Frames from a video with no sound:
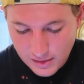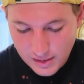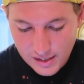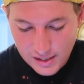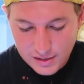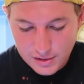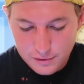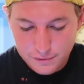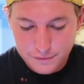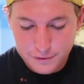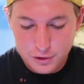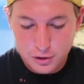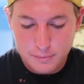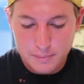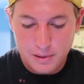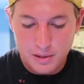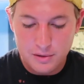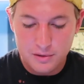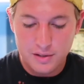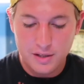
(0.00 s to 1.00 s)
How do you feel
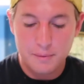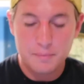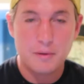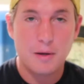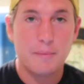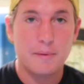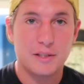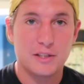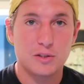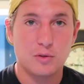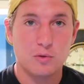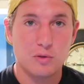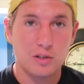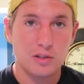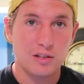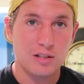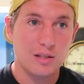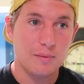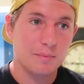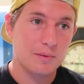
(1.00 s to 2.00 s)
about the upcoming solar
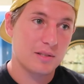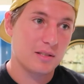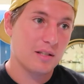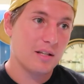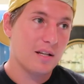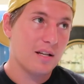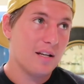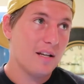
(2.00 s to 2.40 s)
eclipse?